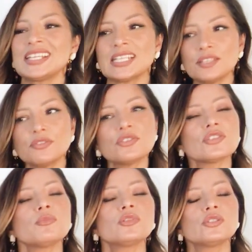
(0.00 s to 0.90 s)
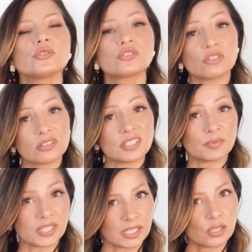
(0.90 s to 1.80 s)
If you're someone who turns
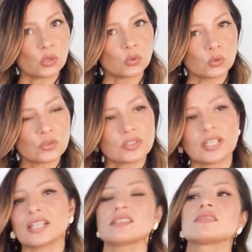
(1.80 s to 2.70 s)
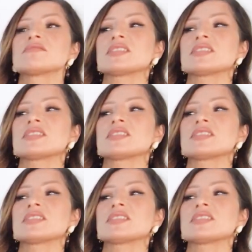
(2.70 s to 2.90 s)
up their nose at